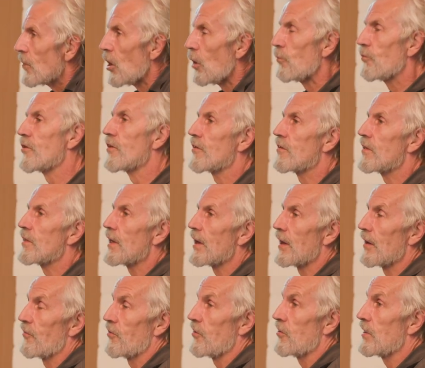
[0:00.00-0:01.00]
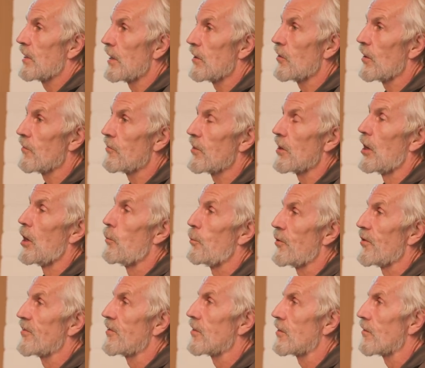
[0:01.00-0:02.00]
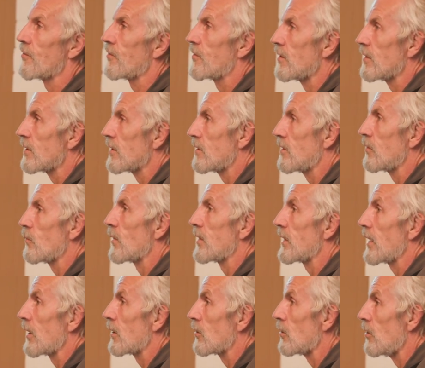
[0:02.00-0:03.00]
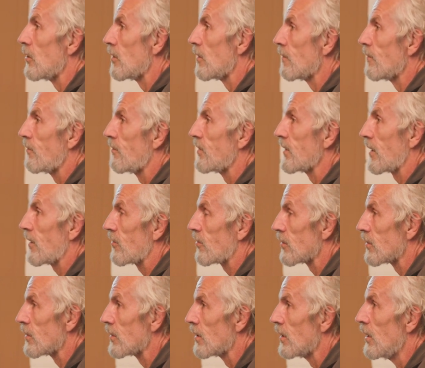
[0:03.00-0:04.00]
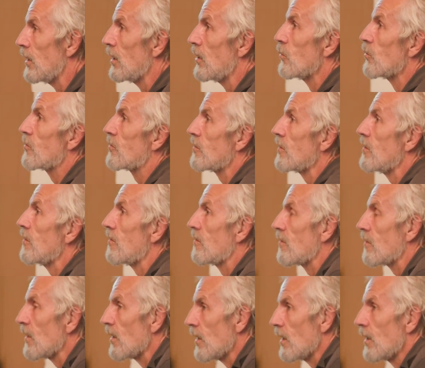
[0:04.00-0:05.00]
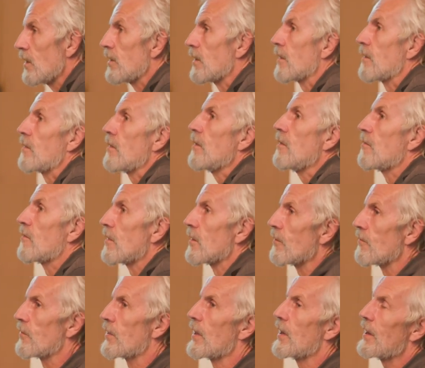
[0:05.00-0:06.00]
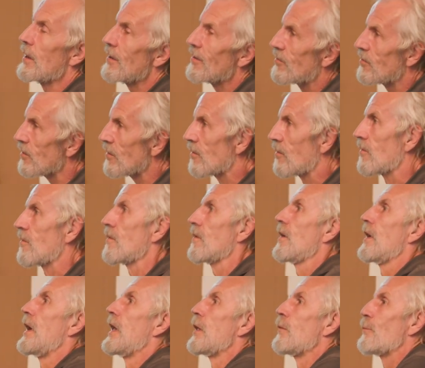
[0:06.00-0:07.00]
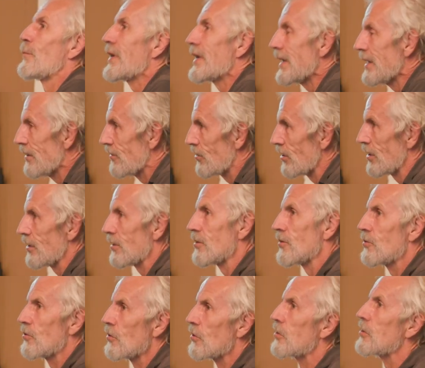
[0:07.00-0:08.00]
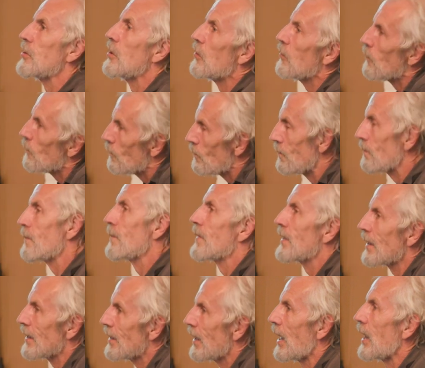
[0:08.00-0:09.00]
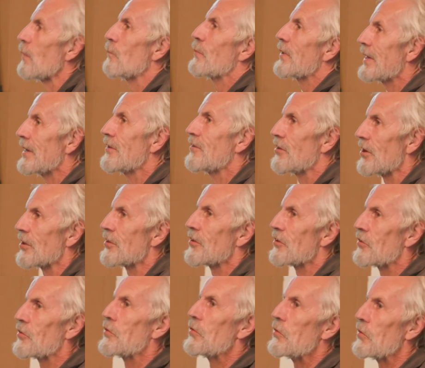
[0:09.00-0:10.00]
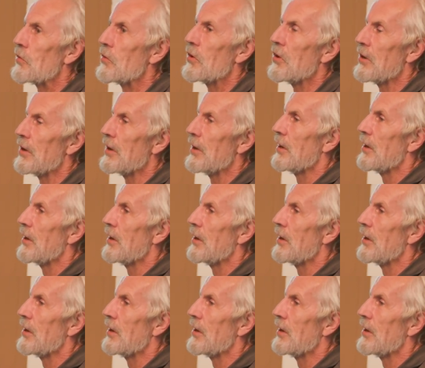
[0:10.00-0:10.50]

obviously they have, there you have the opposite of synergy, what I call friction, which is that instead of the agents helping each other to grow, helping each other to